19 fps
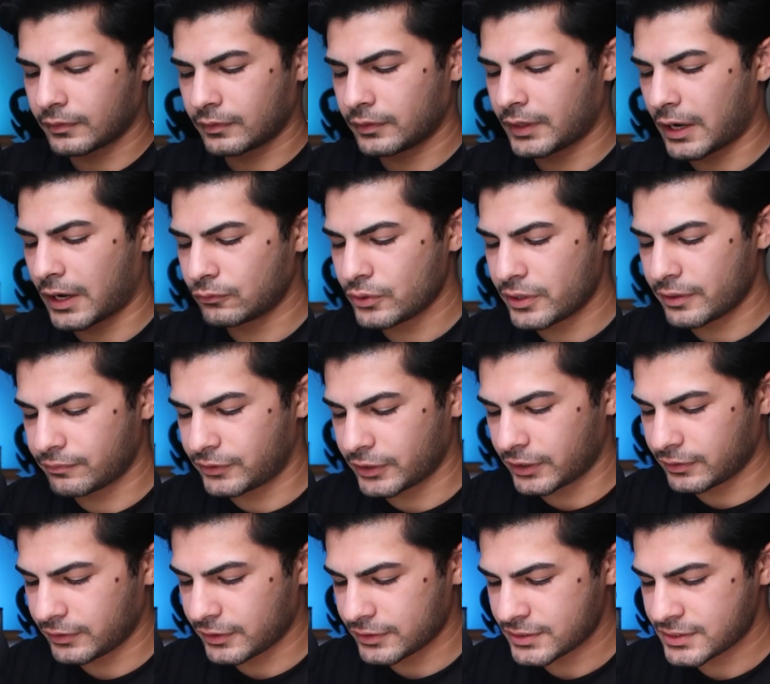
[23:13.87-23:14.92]
Now we have
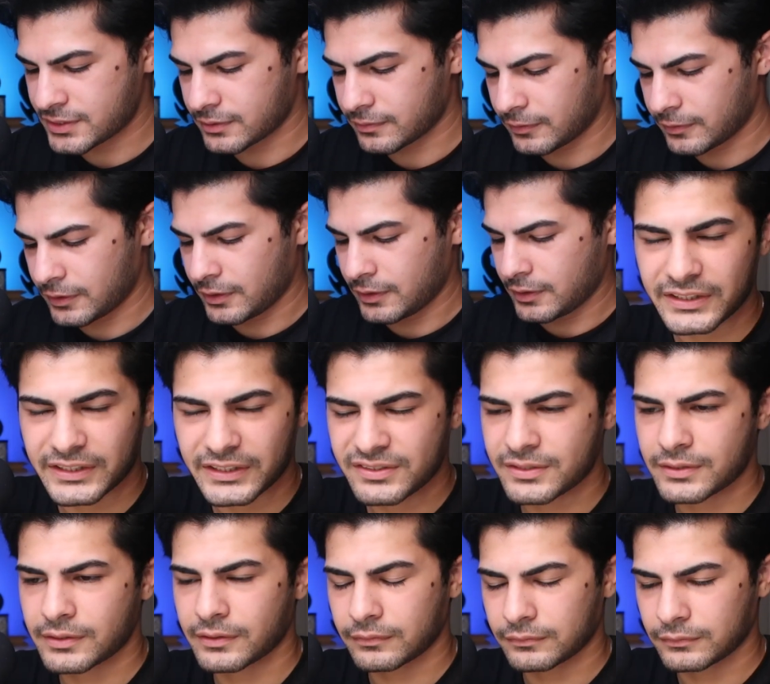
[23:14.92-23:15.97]
done this.
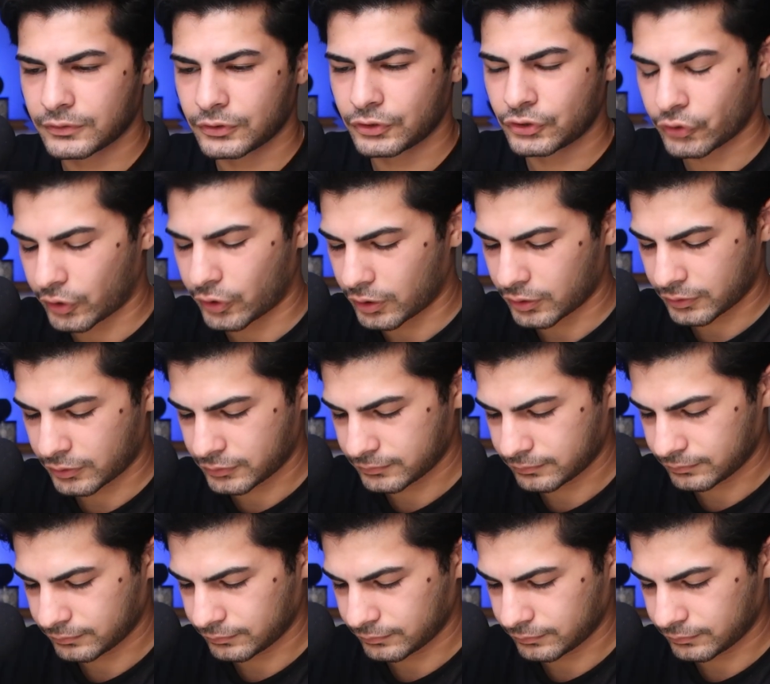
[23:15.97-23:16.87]
Let's talk.